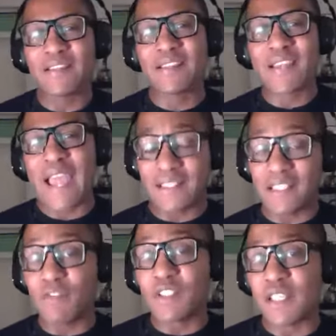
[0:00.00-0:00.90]

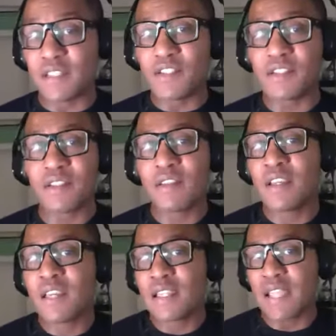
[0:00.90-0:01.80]
activities
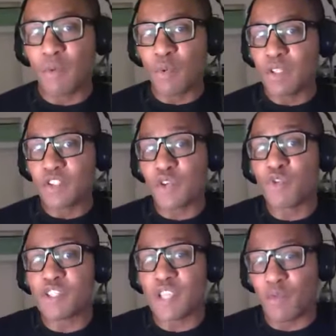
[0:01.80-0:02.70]
that we would
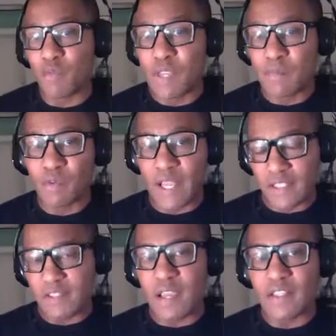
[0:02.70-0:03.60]
associate with people
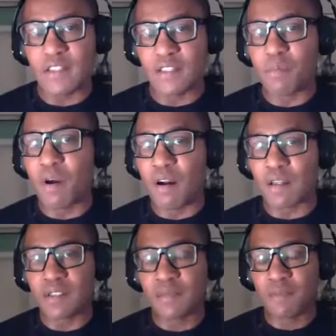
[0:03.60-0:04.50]
exercising in the park.
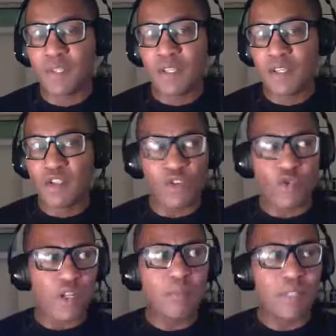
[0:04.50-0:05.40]
So
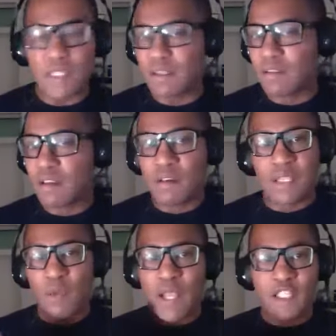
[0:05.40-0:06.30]
incredibly, there were
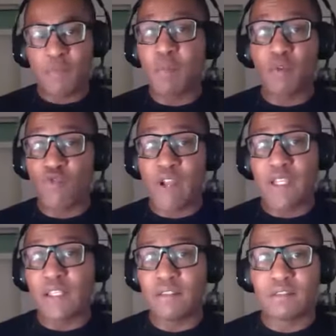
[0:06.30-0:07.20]
less people running
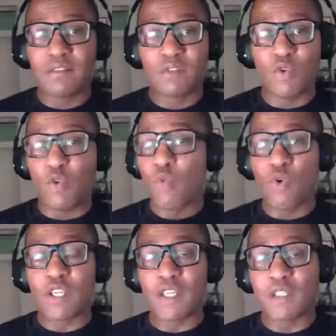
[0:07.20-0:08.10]
or
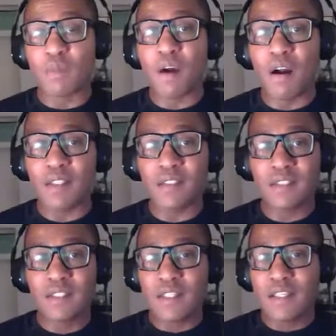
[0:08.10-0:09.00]
walking in the park.
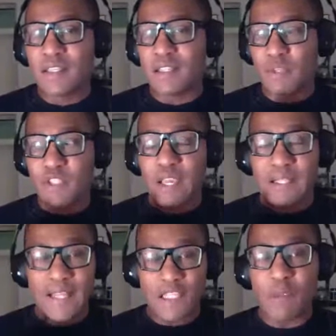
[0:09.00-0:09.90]
There were certainly
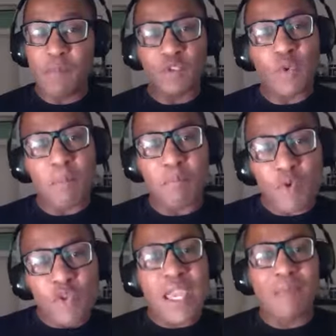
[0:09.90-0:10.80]
less people doing boot
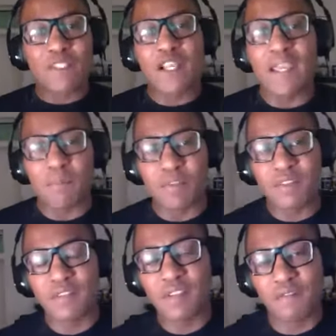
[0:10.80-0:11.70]
camp type
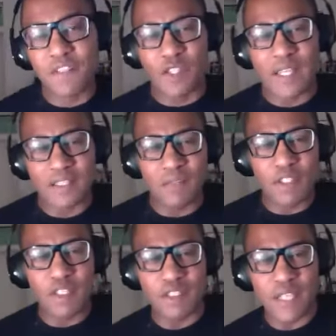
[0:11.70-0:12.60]
physical
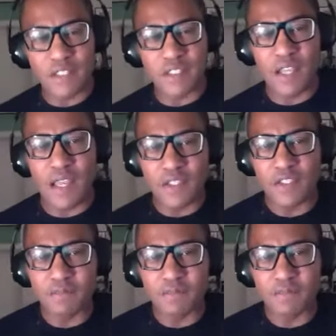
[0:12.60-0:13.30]
activities and exercise.